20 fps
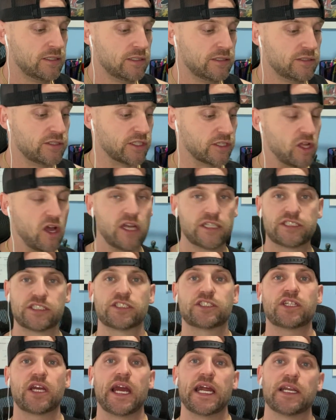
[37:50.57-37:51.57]
The Law
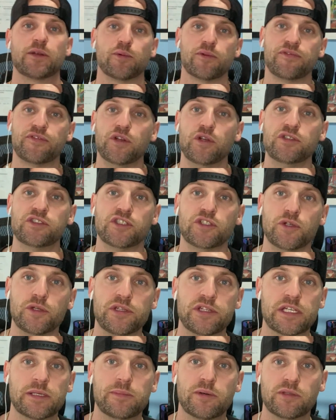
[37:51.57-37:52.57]
Society refused to do
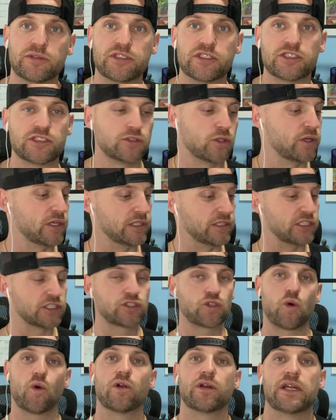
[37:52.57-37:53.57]
anything about this lawyer. This
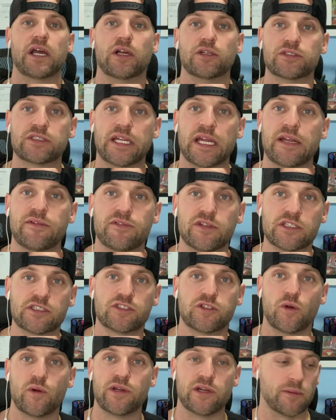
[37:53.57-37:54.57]
courthouse gave this
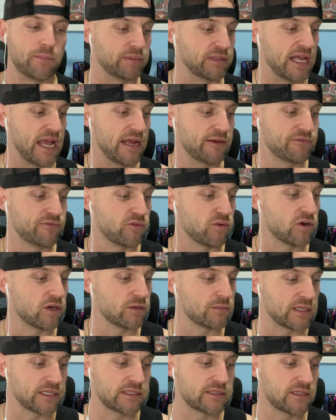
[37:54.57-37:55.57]
lawyer a platform,
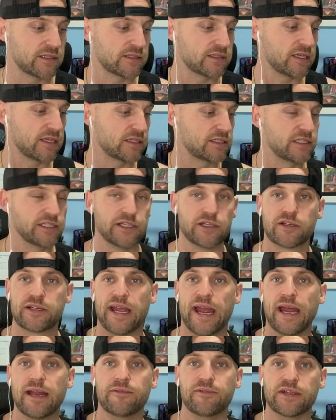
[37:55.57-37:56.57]
a clear
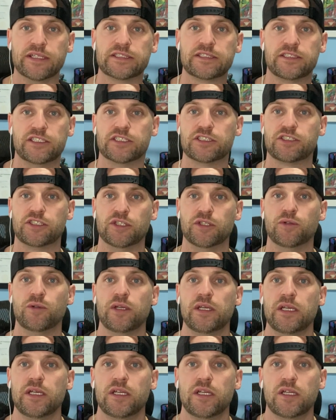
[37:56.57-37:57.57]
canvas, just to
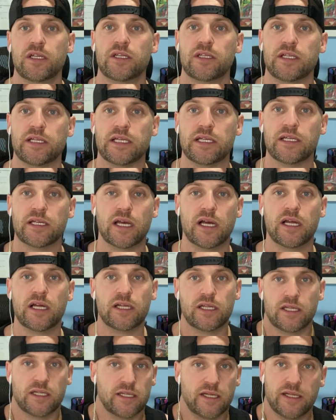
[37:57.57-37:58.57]

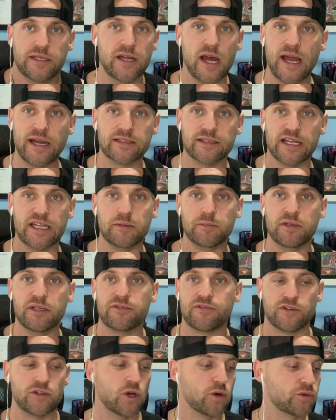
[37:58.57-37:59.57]
annihilate me
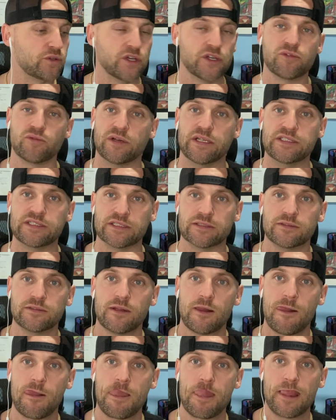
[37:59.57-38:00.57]
for no good reason.
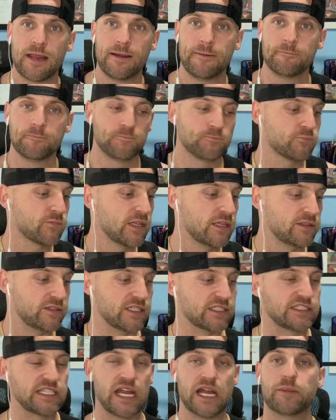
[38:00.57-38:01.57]

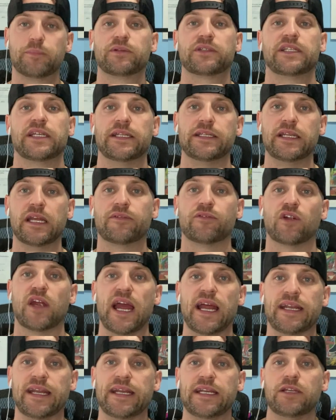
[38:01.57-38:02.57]
This applicant never
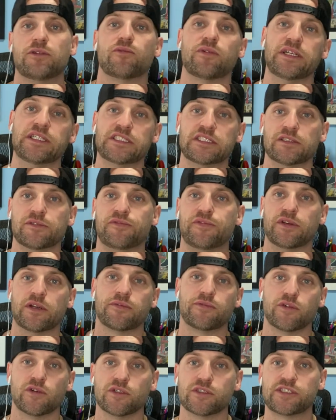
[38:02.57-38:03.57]
had any reason to fear
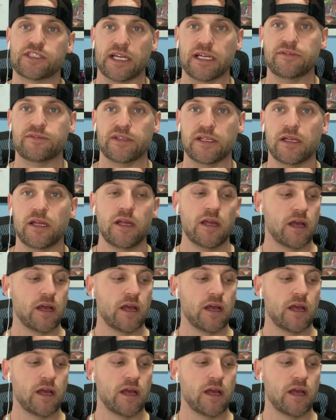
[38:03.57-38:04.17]
for her safety.